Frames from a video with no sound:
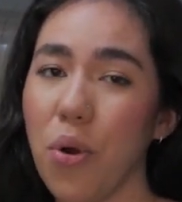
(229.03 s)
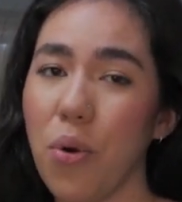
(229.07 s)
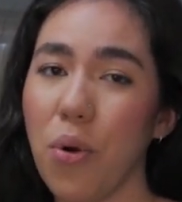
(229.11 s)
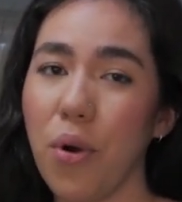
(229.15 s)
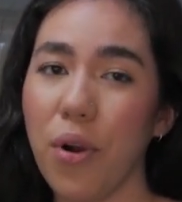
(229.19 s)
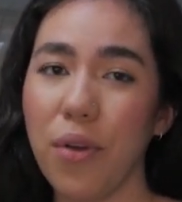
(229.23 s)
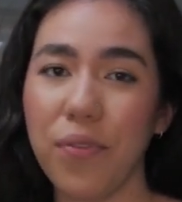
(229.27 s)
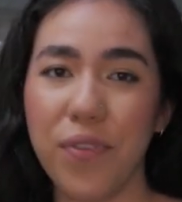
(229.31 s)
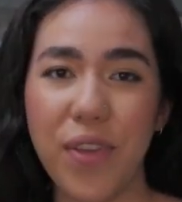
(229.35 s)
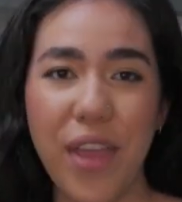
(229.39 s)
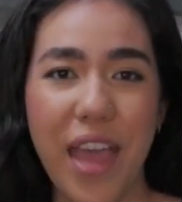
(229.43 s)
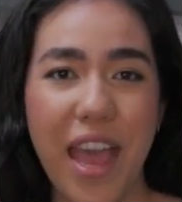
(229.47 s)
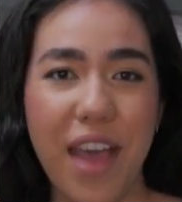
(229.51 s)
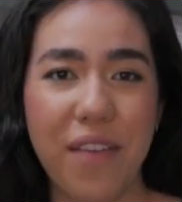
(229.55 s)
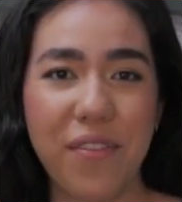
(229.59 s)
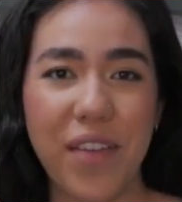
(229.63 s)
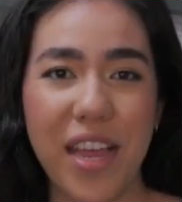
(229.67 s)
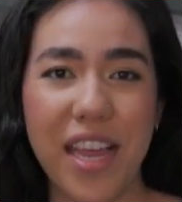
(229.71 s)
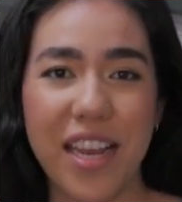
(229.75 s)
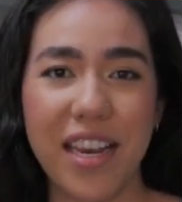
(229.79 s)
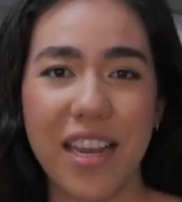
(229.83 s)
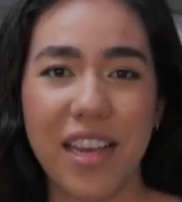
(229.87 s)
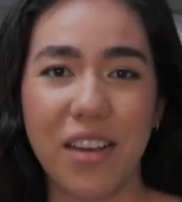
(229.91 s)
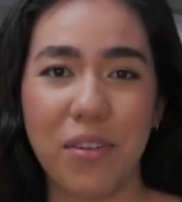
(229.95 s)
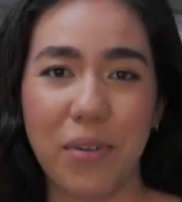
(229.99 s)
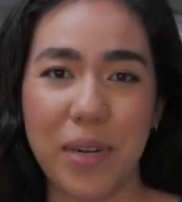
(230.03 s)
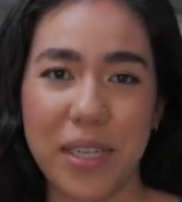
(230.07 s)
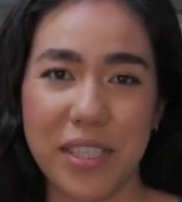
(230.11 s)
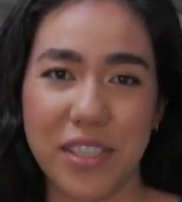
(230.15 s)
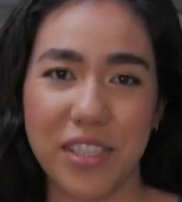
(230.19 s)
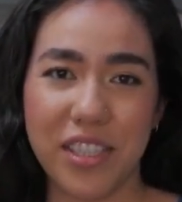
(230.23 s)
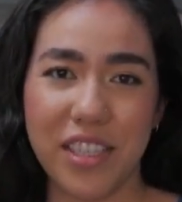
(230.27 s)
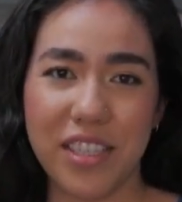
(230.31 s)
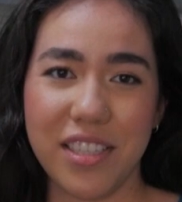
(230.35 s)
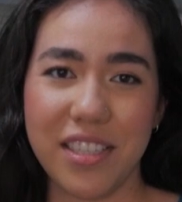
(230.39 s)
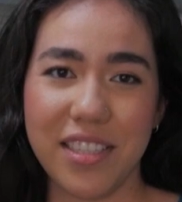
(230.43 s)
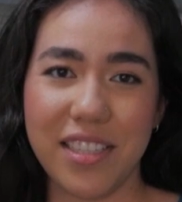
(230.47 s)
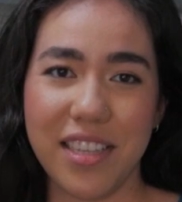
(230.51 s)
or if you have any
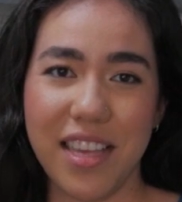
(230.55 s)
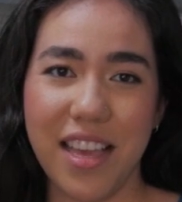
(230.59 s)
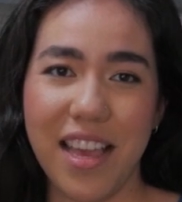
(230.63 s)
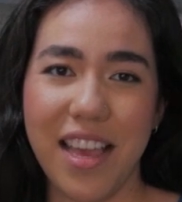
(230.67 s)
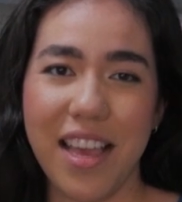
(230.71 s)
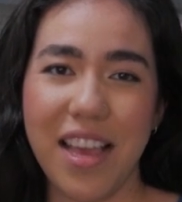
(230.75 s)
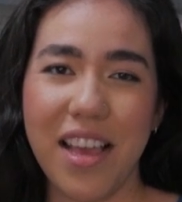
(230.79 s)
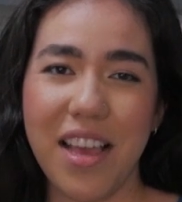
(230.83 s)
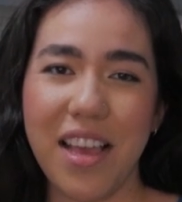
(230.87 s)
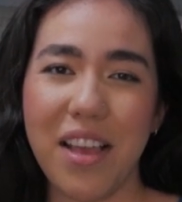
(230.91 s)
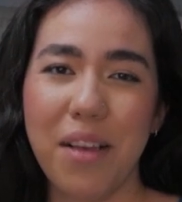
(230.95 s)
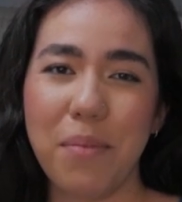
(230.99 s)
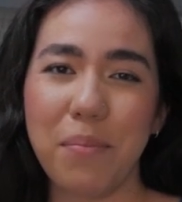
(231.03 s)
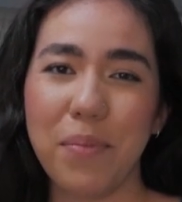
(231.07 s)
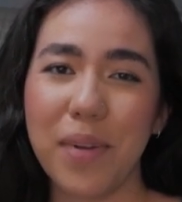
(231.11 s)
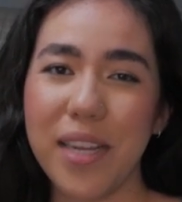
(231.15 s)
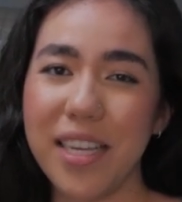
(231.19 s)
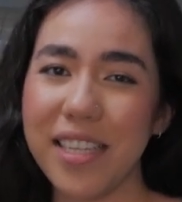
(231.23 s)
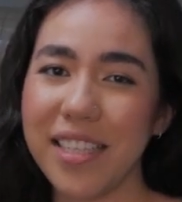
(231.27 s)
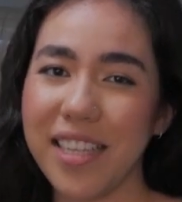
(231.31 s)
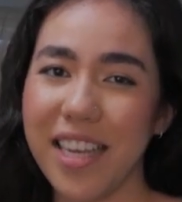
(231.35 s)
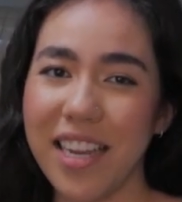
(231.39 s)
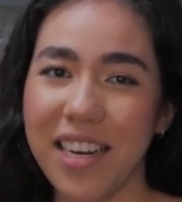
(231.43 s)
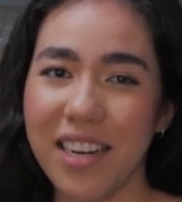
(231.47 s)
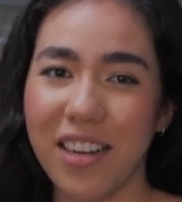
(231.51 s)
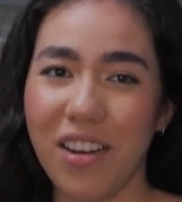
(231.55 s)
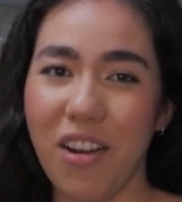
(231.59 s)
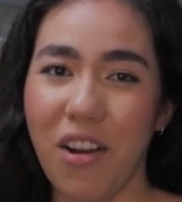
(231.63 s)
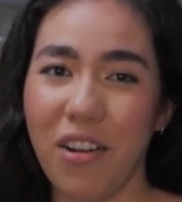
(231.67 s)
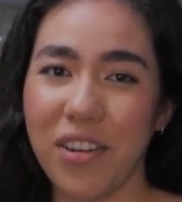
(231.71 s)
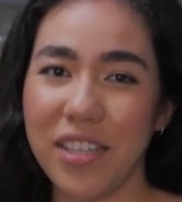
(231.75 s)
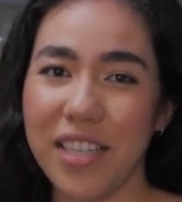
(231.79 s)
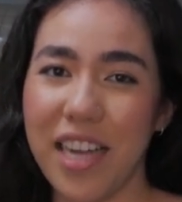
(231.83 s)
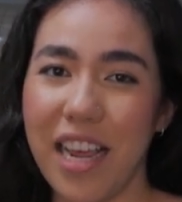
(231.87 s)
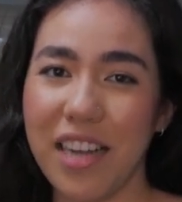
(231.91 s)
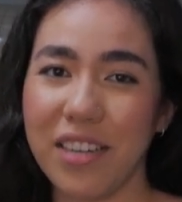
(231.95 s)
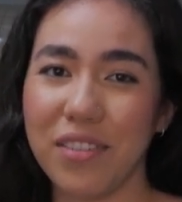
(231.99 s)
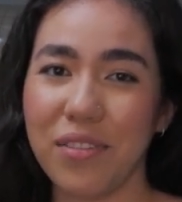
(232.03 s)
questions, please get in
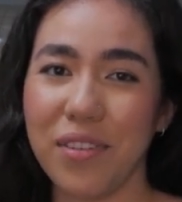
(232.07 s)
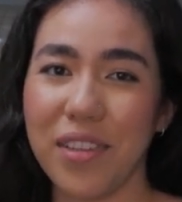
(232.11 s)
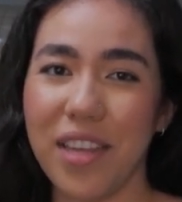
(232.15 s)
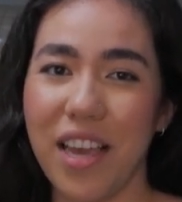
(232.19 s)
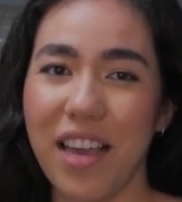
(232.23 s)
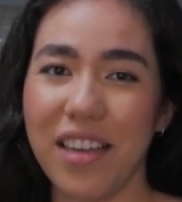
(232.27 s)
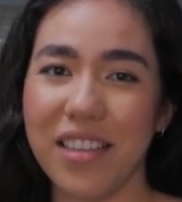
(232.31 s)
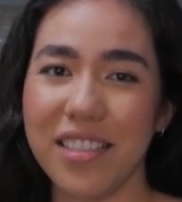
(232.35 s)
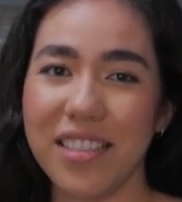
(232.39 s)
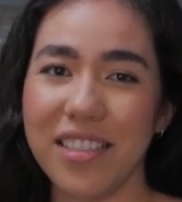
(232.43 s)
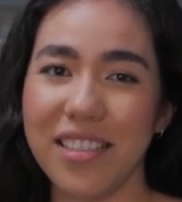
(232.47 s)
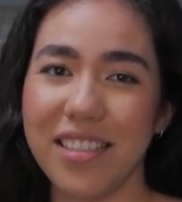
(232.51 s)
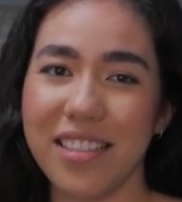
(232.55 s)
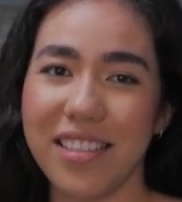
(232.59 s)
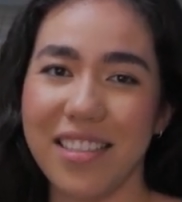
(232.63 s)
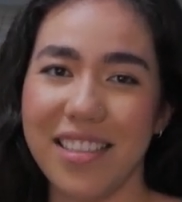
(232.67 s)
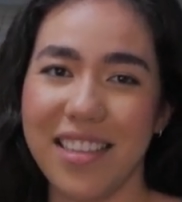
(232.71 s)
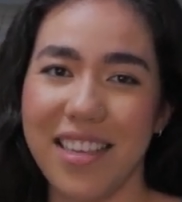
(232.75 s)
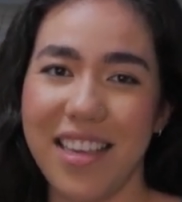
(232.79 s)
contact with us.